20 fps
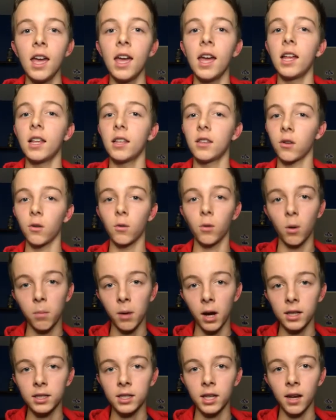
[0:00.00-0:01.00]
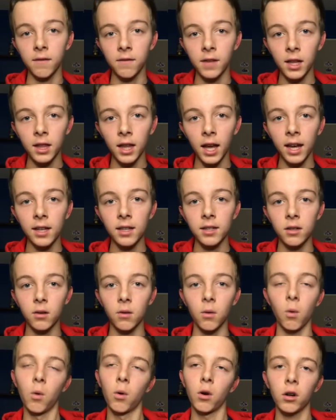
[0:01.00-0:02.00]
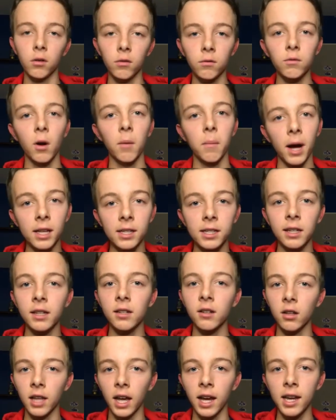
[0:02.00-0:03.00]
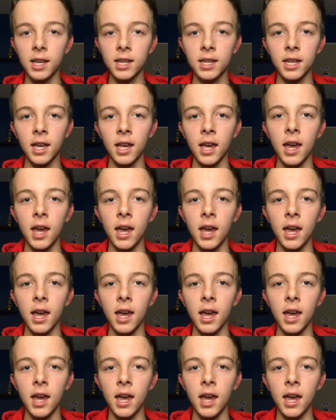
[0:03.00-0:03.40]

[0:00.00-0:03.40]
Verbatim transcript: It's the robot safety light or robot signal light,